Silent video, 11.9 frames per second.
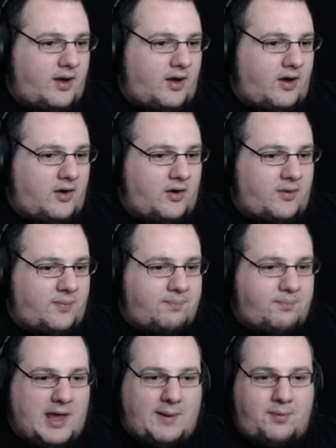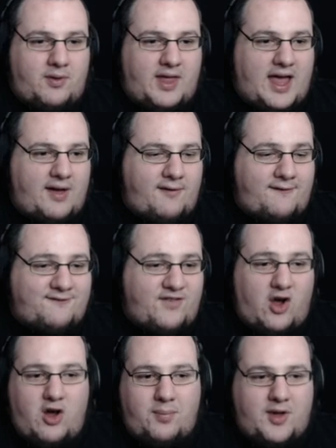Oh, people that have a
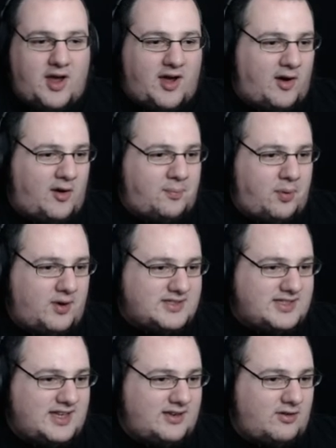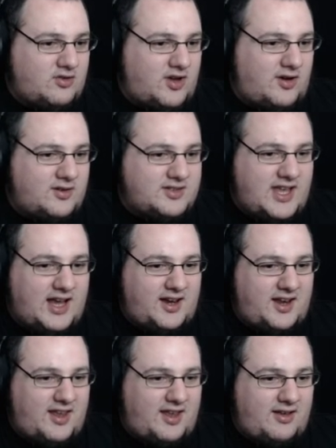phobia of porcelain little dolls, they're
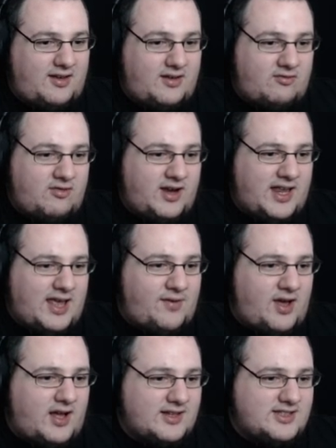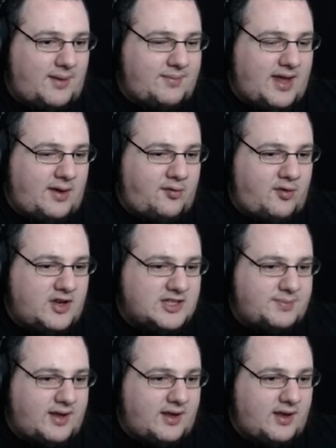gonna really have a hard time getting through
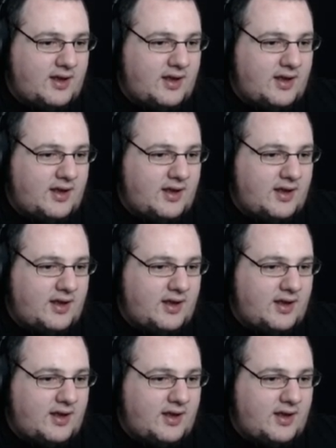this bit.